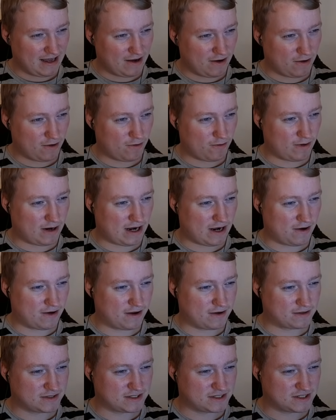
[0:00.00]
Oh wow,
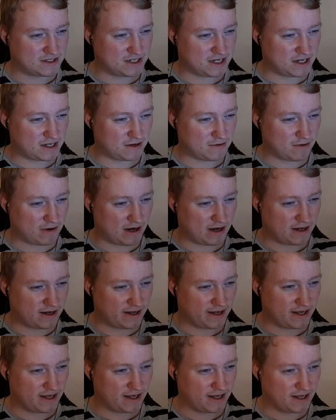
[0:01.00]
that was a shitty
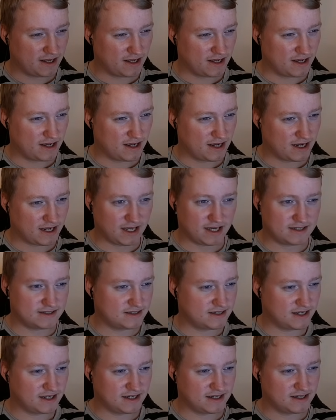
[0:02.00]
quality. Can't
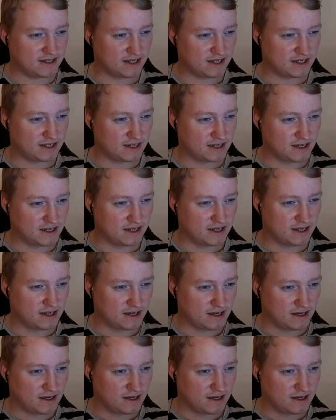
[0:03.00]
see anything. I